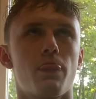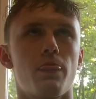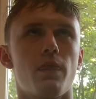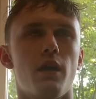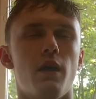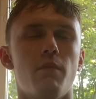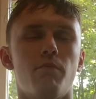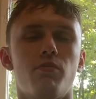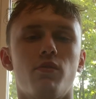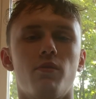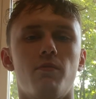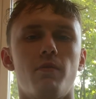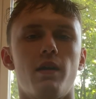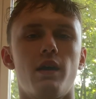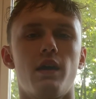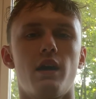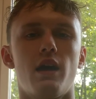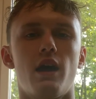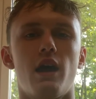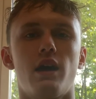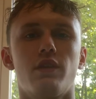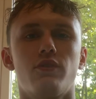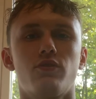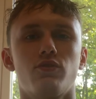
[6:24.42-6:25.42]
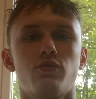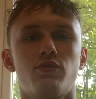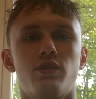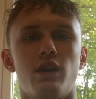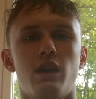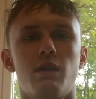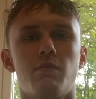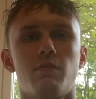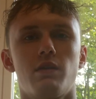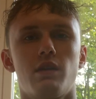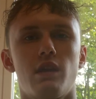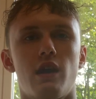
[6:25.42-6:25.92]
implement
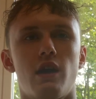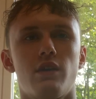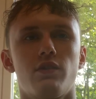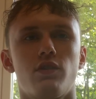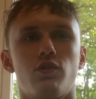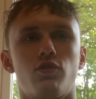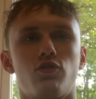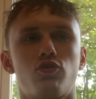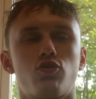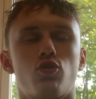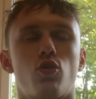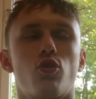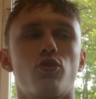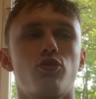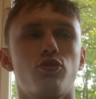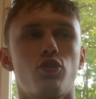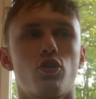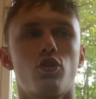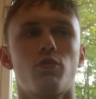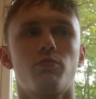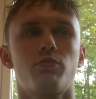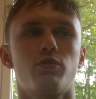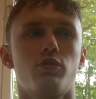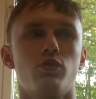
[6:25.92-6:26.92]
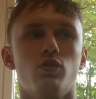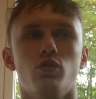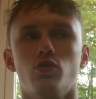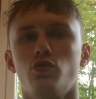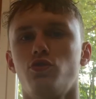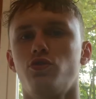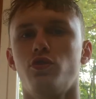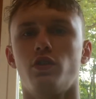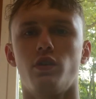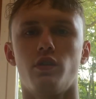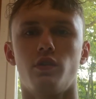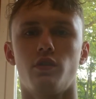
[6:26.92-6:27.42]
entertainment as a short-term
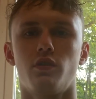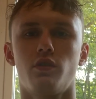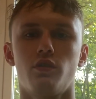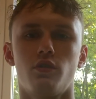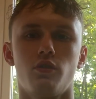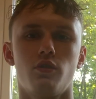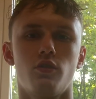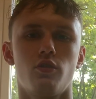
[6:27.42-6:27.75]
solution